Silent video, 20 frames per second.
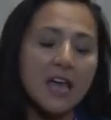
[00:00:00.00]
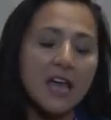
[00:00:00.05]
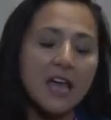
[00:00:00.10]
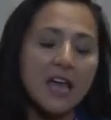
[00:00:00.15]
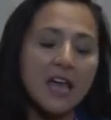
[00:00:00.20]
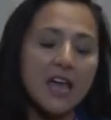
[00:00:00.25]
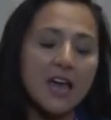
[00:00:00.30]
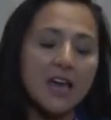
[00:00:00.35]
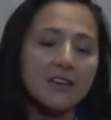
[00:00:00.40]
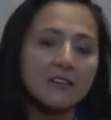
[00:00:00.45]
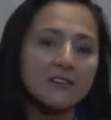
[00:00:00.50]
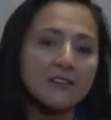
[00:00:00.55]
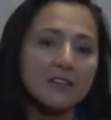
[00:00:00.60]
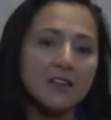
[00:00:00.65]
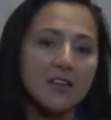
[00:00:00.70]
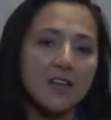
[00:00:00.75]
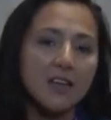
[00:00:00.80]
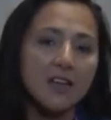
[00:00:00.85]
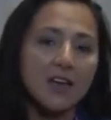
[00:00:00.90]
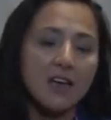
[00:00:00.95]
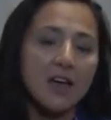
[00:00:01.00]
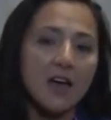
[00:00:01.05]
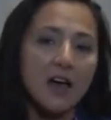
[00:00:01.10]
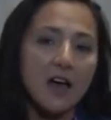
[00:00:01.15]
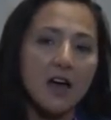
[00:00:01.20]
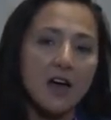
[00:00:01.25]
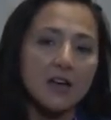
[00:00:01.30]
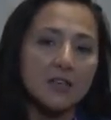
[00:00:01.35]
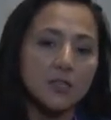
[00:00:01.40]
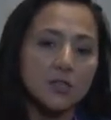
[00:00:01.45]
And
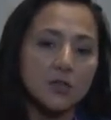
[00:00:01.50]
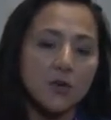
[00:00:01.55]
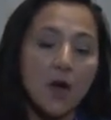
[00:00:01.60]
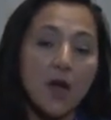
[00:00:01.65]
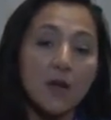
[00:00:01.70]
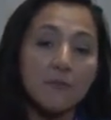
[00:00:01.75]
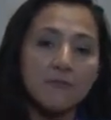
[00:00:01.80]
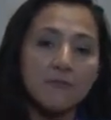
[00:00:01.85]
so I'm